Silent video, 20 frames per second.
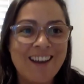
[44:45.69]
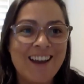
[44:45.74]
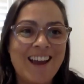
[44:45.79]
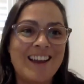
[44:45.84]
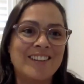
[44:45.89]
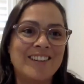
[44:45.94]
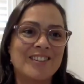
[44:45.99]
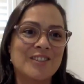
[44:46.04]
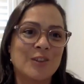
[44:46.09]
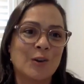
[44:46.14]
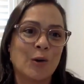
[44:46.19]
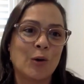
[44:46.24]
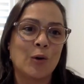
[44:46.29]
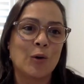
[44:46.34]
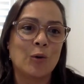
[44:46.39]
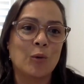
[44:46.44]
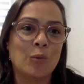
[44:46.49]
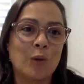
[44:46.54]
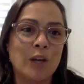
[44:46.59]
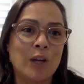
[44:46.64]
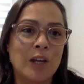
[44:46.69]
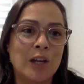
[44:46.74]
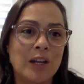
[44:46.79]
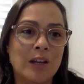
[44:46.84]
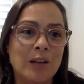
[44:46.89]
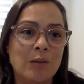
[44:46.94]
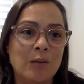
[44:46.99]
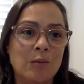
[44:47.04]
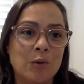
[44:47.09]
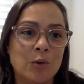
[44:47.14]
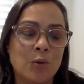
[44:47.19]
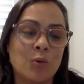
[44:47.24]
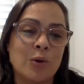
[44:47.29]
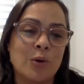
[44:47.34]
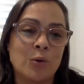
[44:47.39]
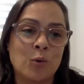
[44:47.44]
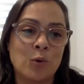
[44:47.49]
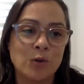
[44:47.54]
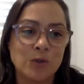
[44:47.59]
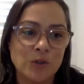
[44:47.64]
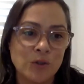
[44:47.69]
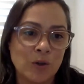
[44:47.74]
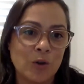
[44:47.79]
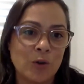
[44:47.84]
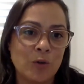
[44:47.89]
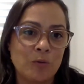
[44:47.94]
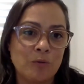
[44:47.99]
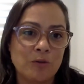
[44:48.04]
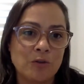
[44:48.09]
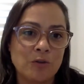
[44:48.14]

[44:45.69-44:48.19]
And so we would also